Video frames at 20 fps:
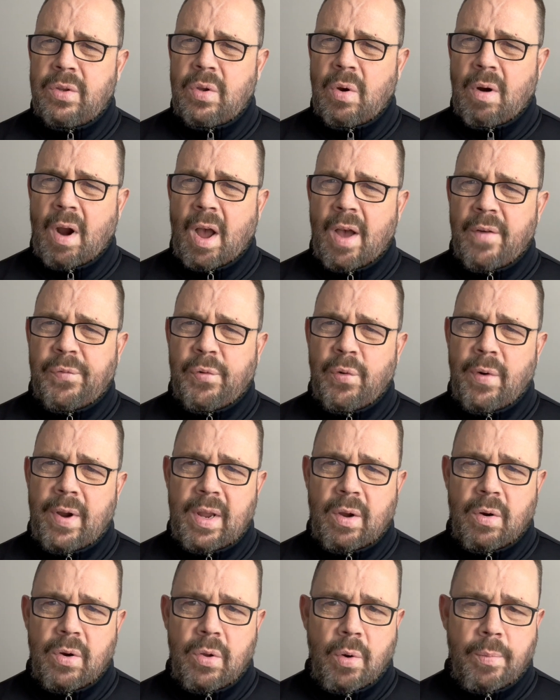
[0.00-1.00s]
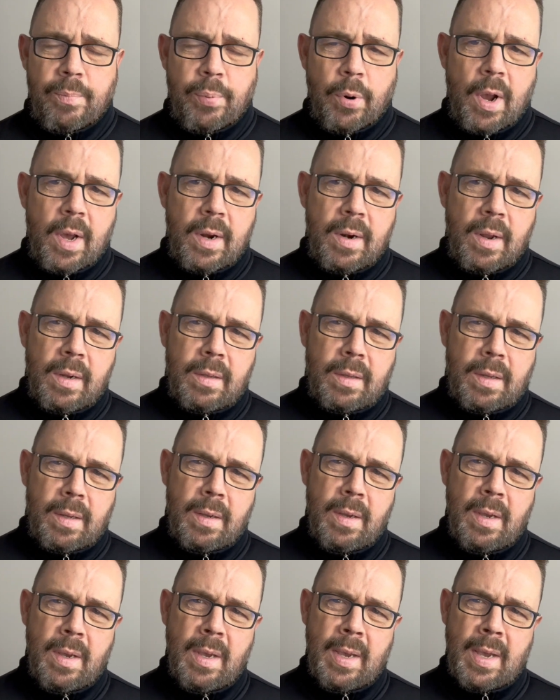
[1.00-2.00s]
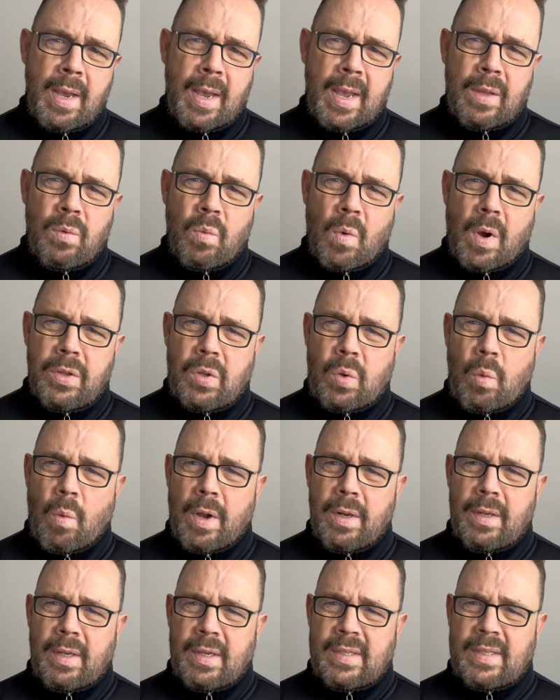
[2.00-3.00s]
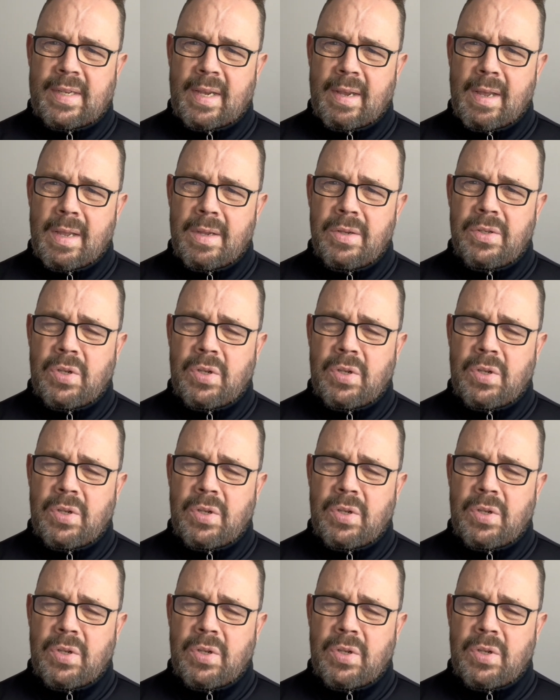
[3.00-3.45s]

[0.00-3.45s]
your offering or your product and what you want to sell.